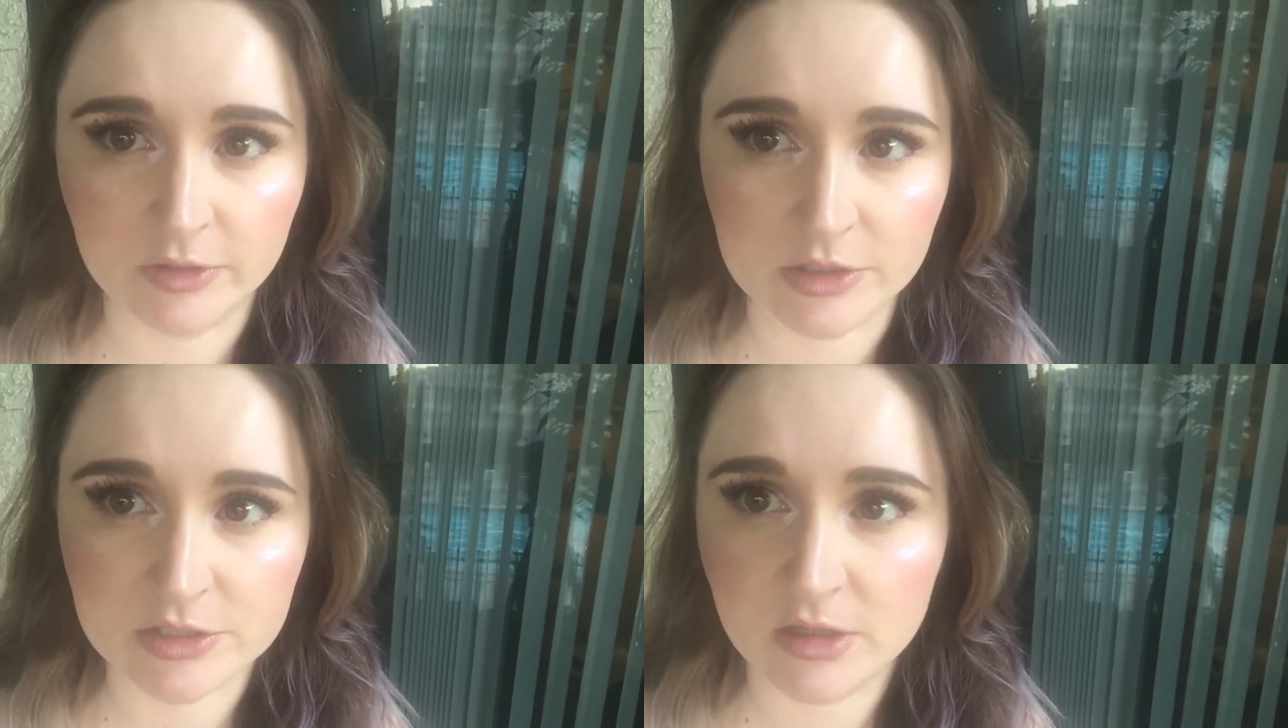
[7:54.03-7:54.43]
for
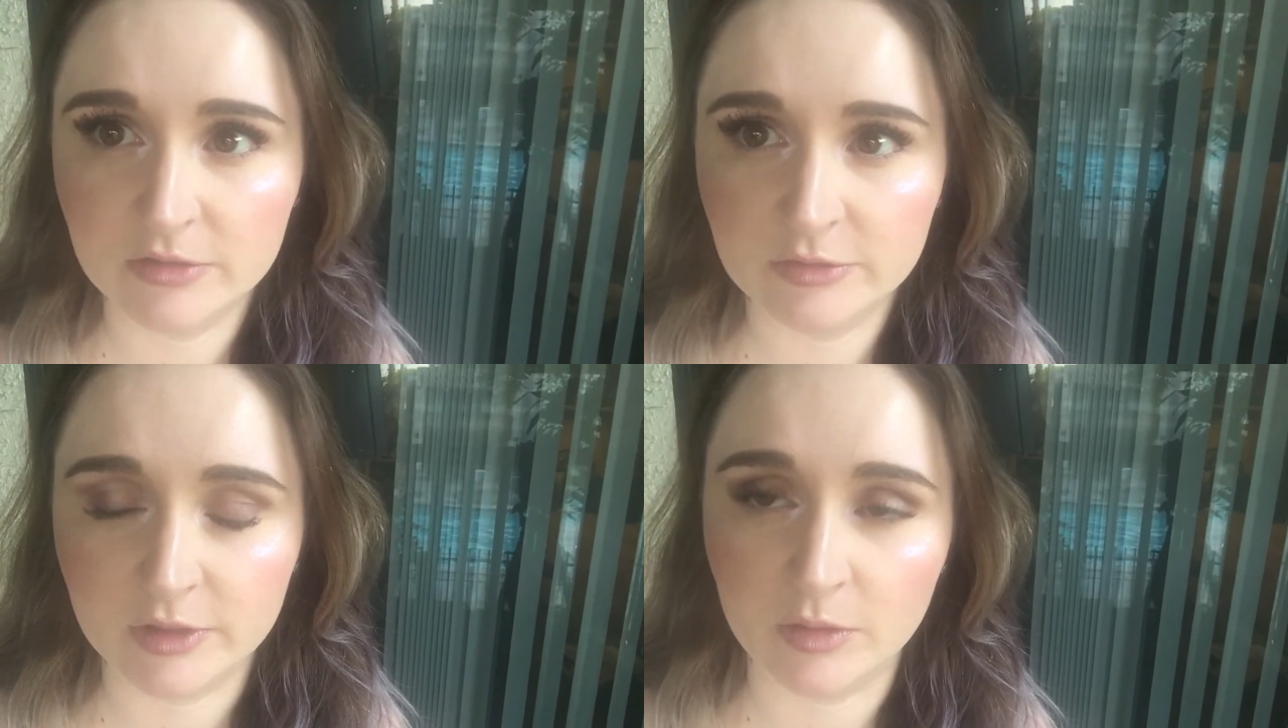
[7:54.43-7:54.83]
yourself,
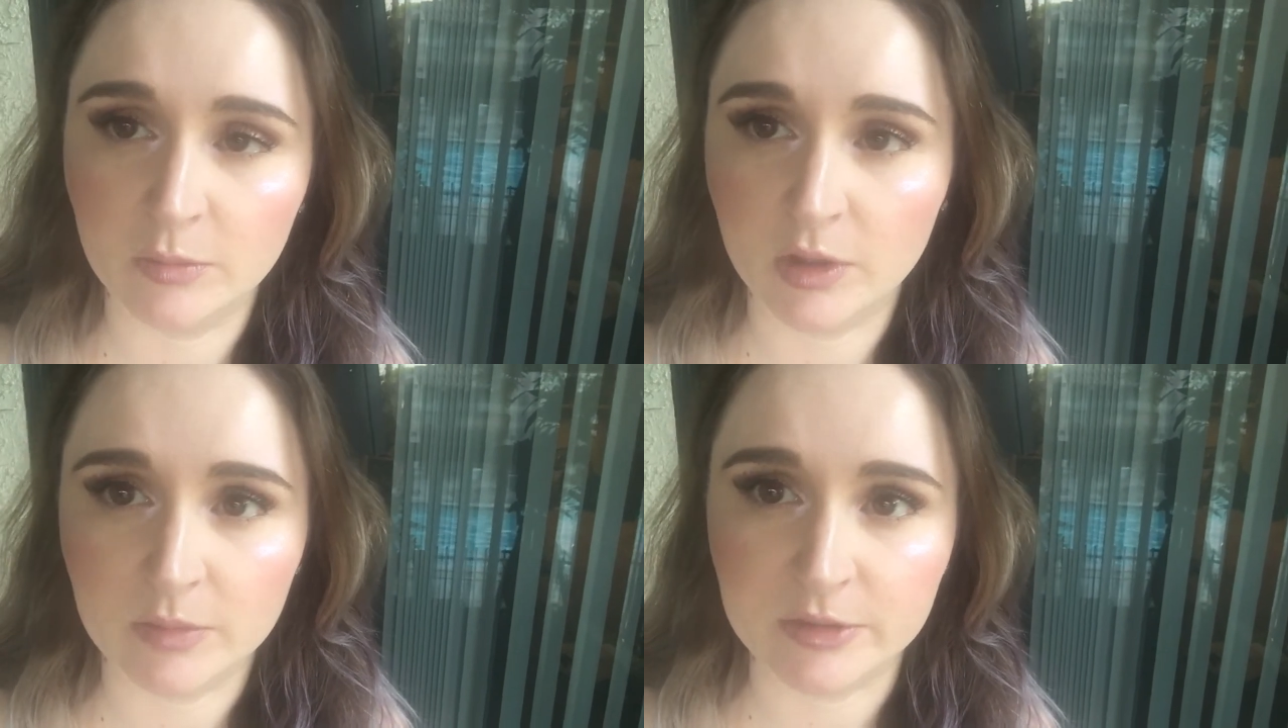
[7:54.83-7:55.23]
I
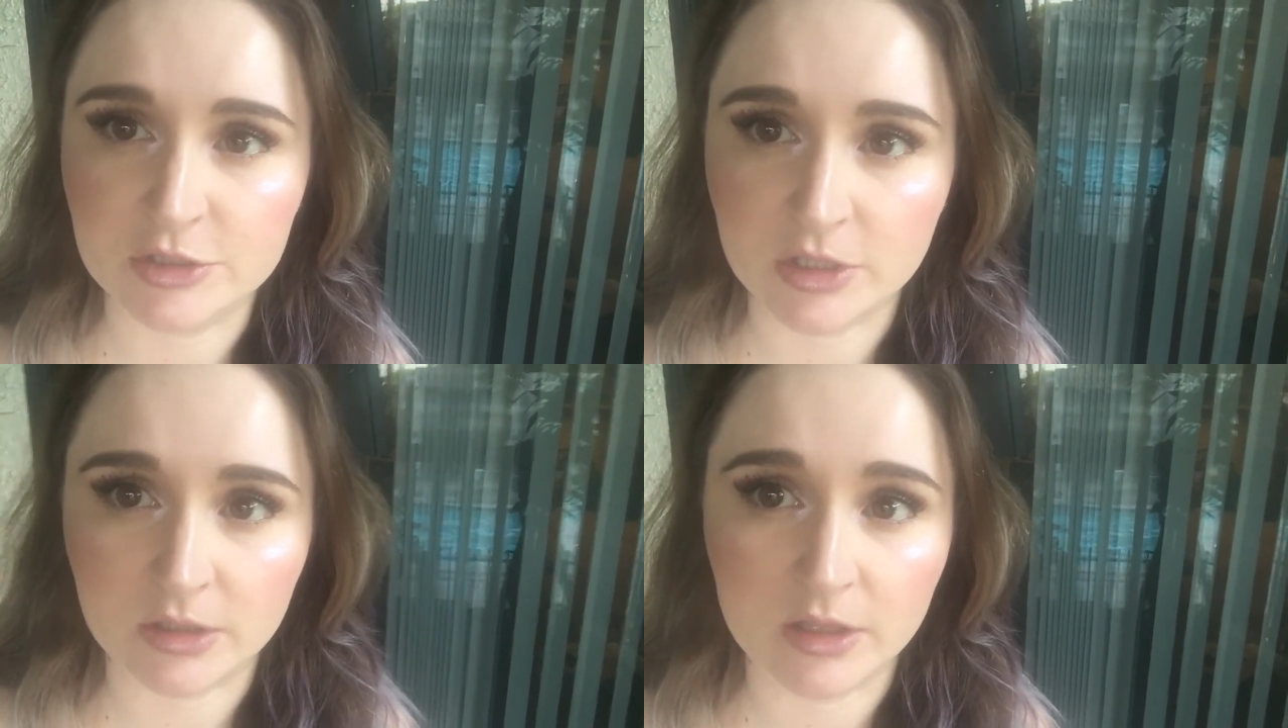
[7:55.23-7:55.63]
recommend
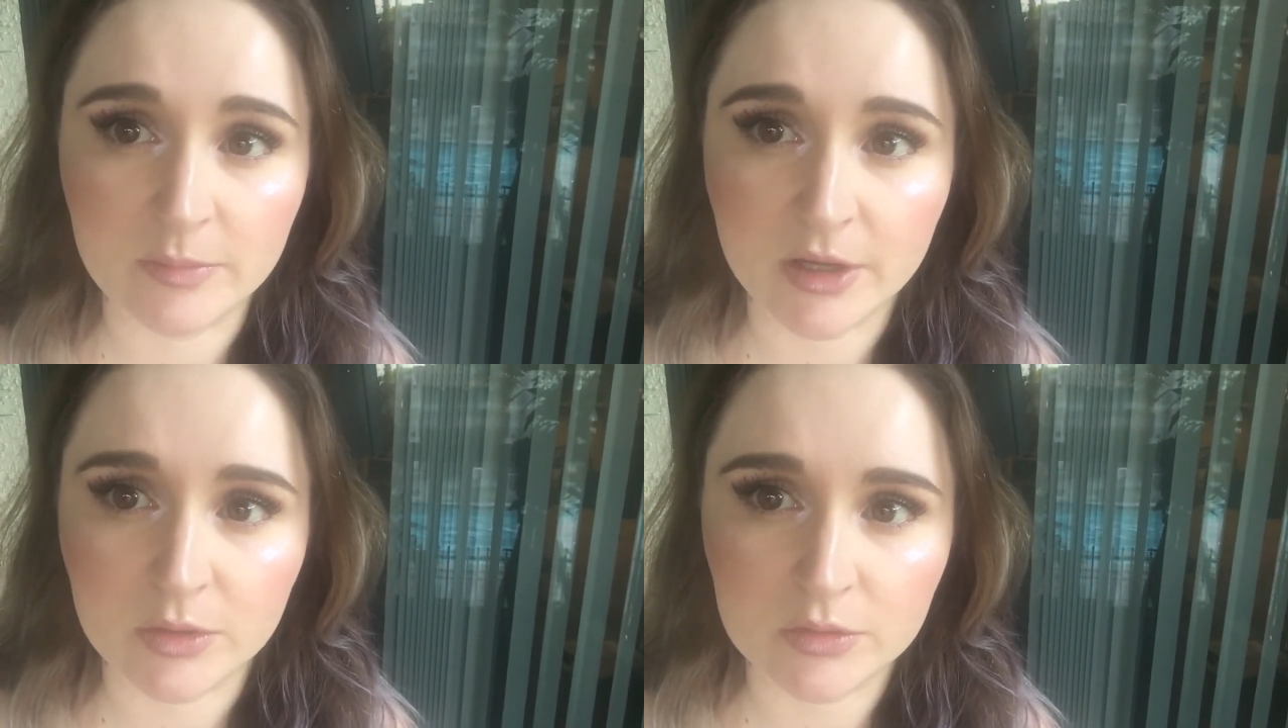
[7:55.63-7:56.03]
checking them
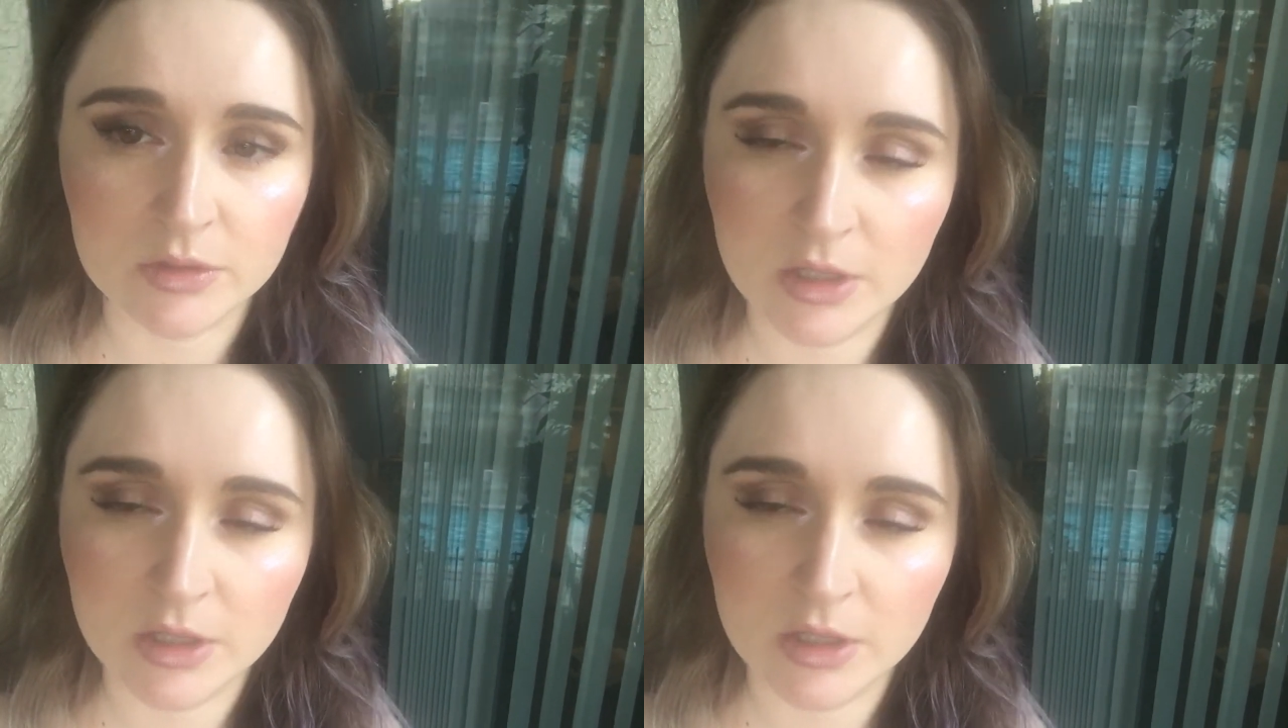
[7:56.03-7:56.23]
out.